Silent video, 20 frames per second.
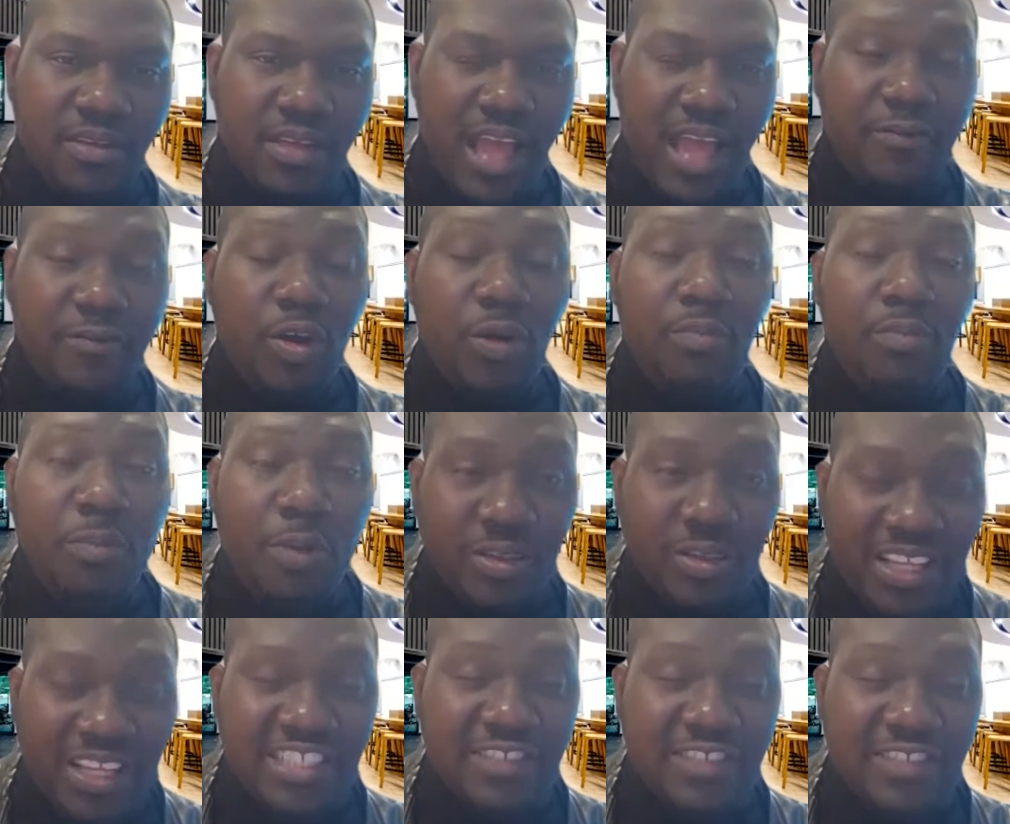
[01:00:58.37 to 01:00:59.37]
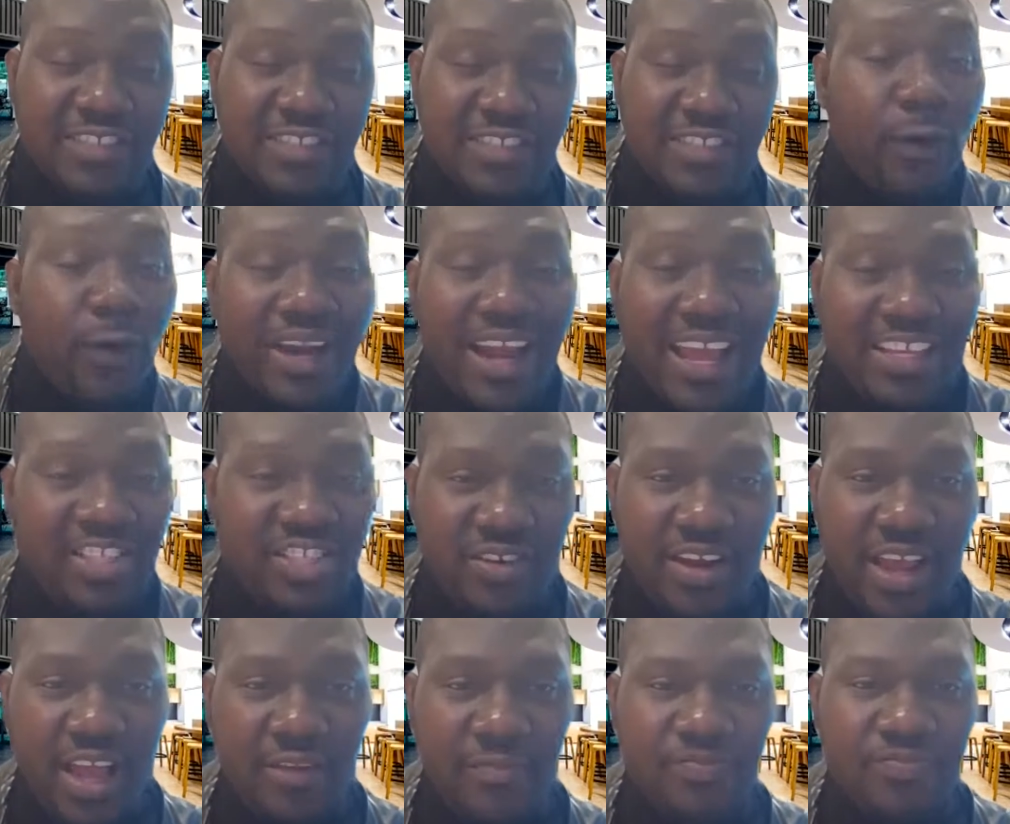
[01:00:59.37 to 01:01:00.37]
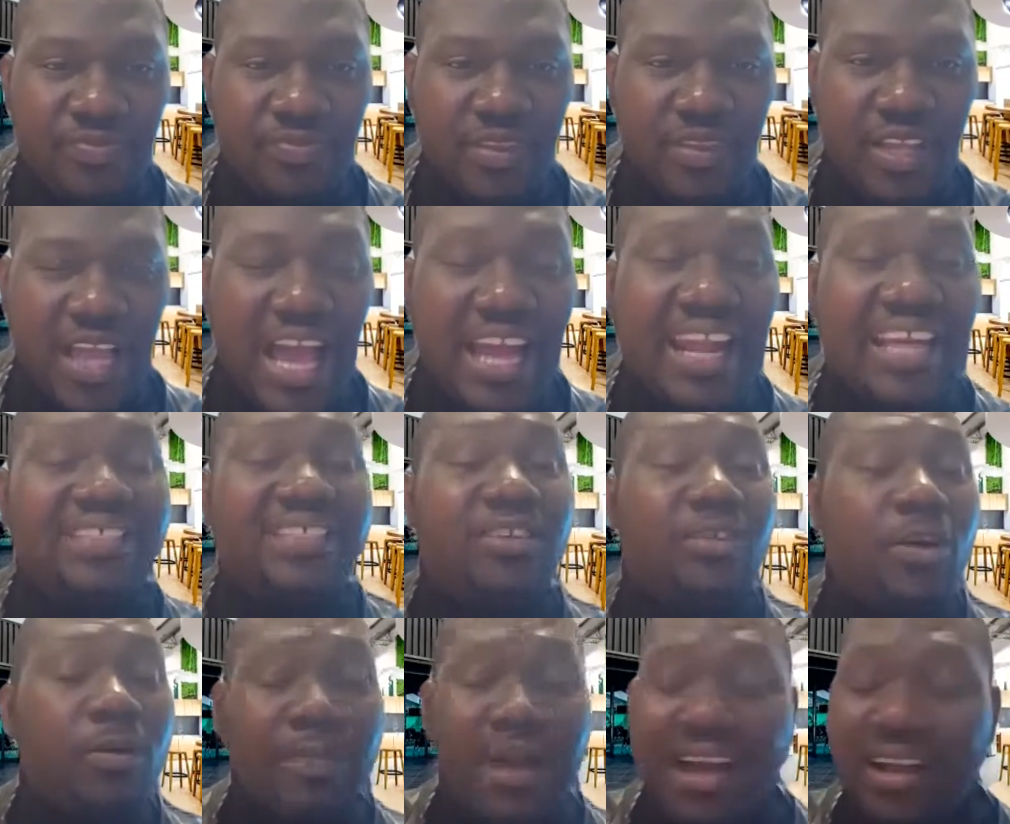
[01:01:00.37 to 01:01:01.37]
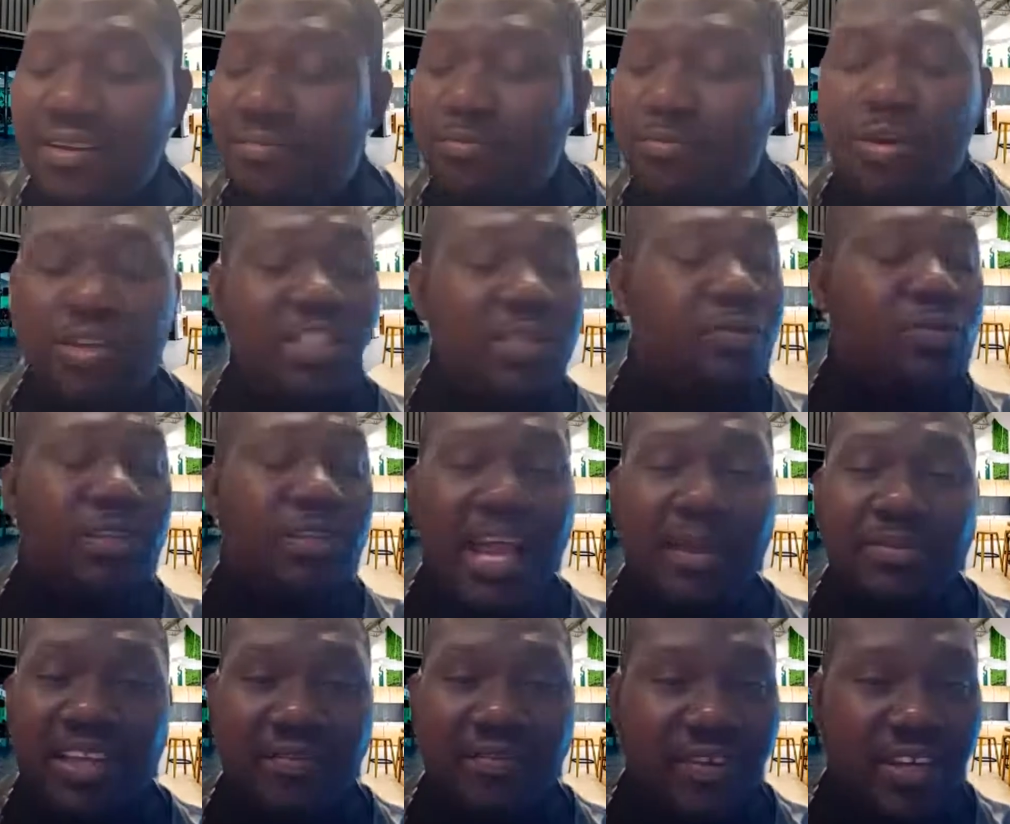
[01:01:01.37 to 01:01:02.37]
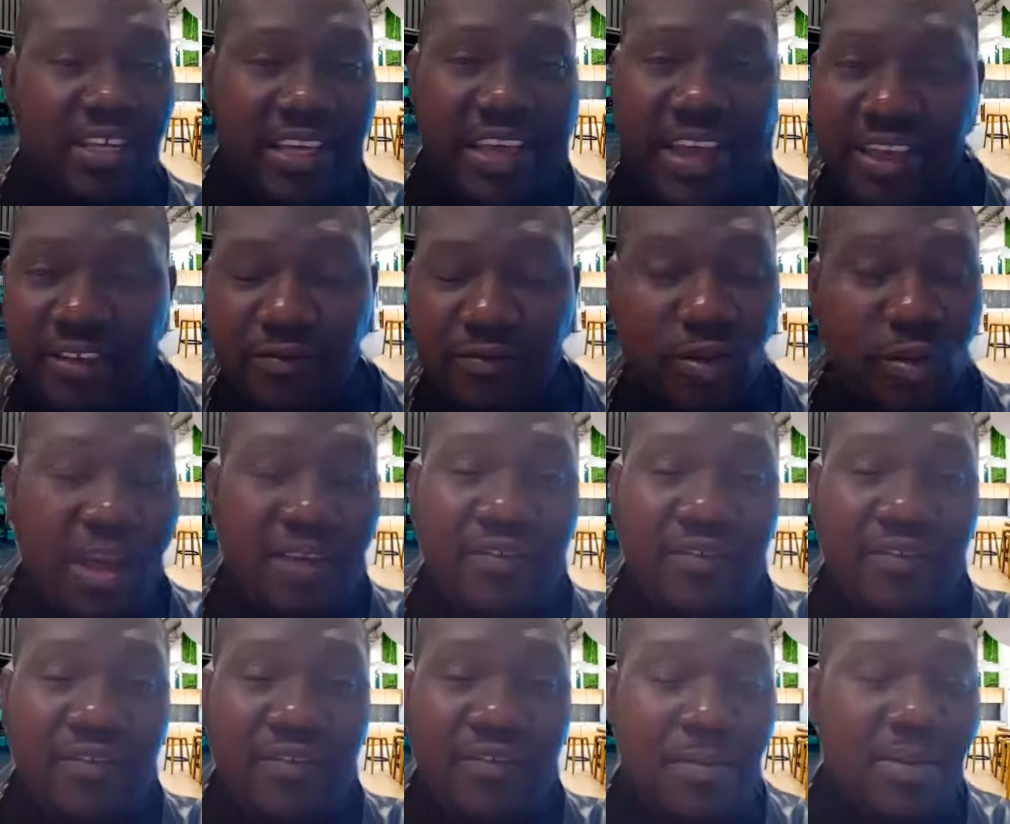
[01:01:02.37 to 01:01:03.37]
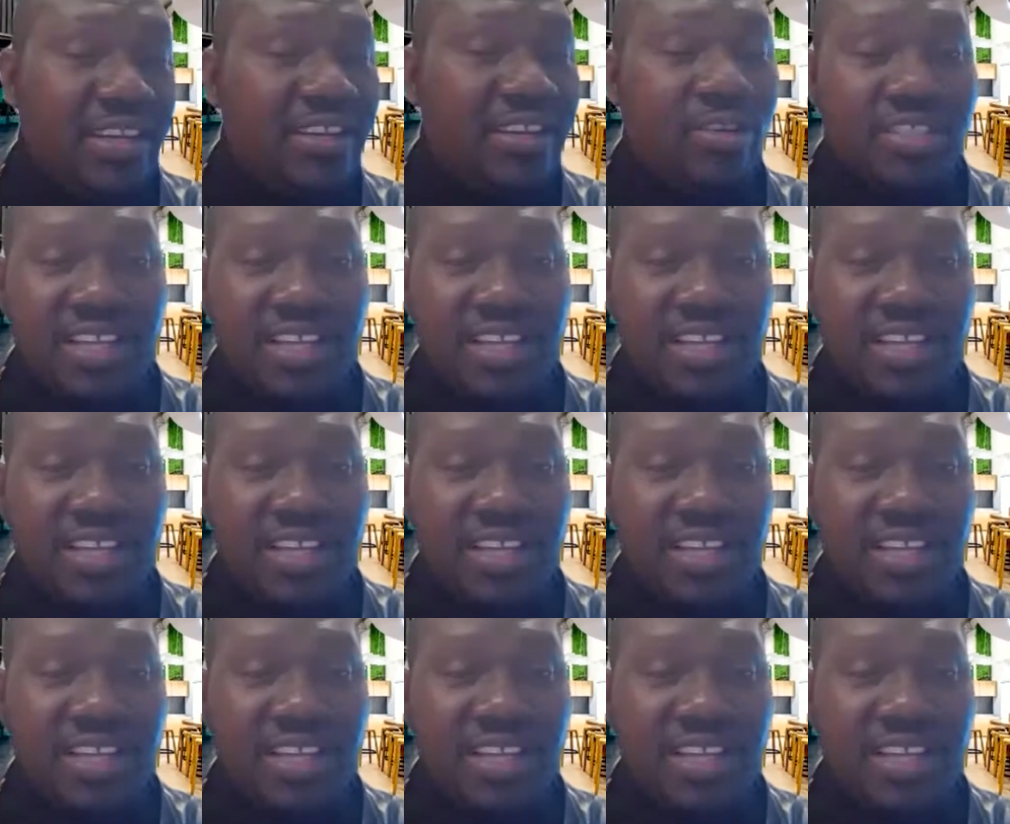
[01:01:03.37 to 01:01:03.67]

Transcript: I've done more things for Nigeria. And I still come back multiple times every year, even though my family doesn't